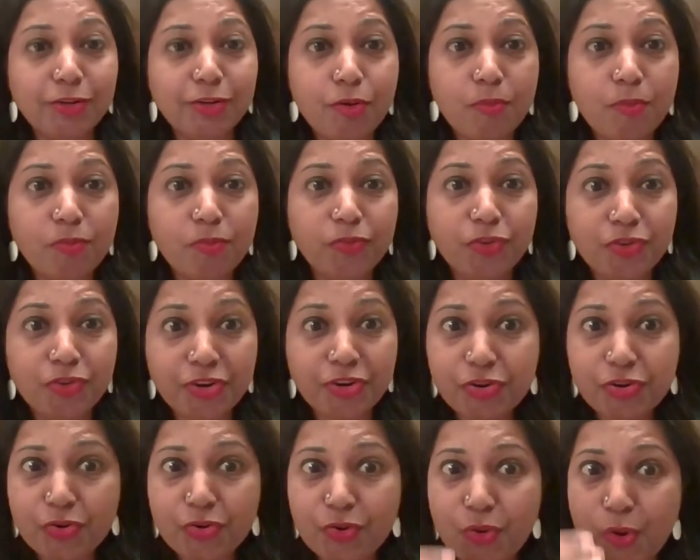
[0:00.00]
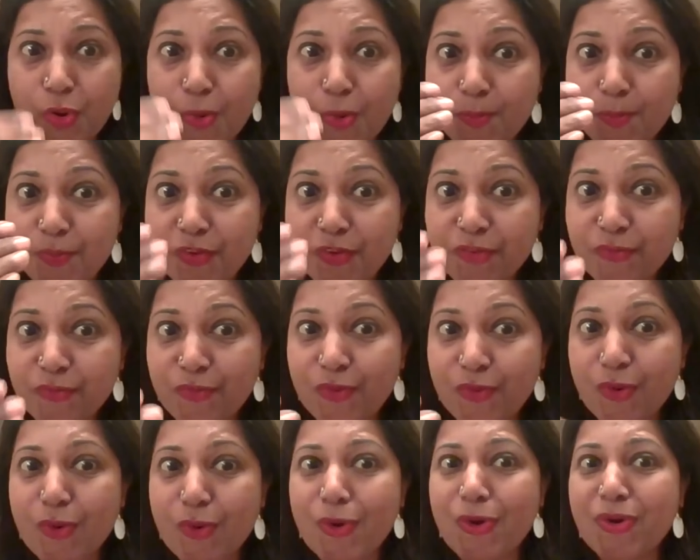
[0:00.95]
you know, you need to go
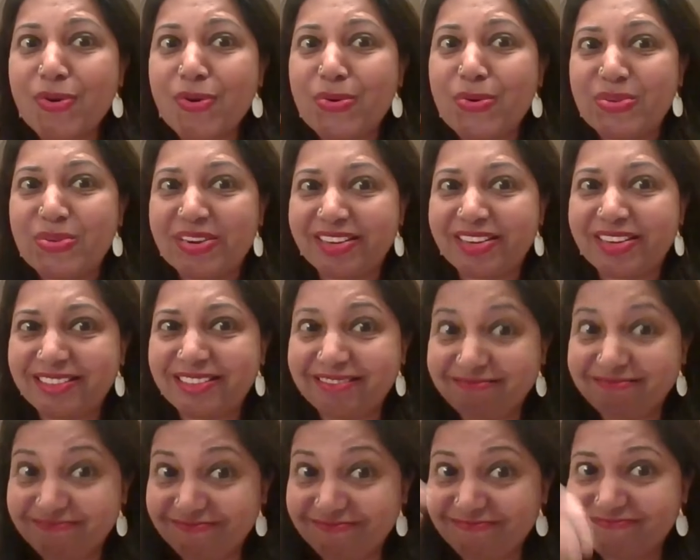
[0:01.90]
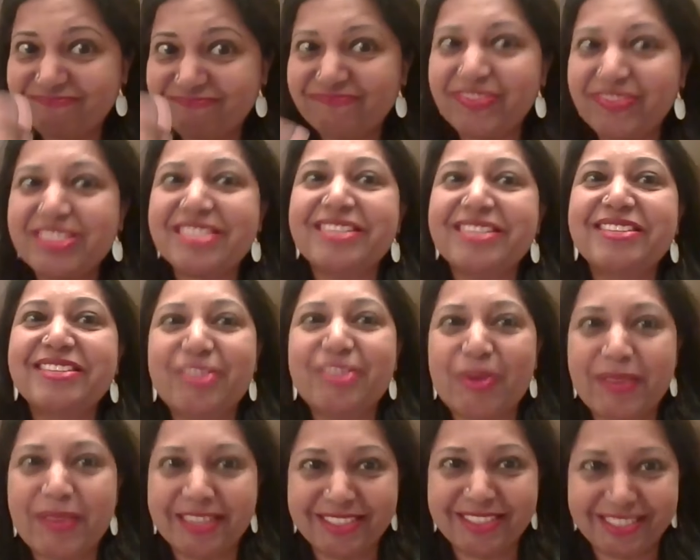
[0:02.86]
before person
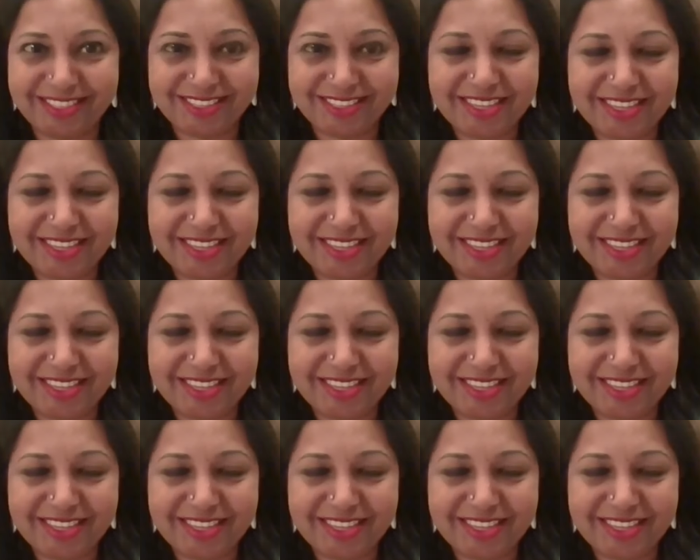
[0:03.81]
joins.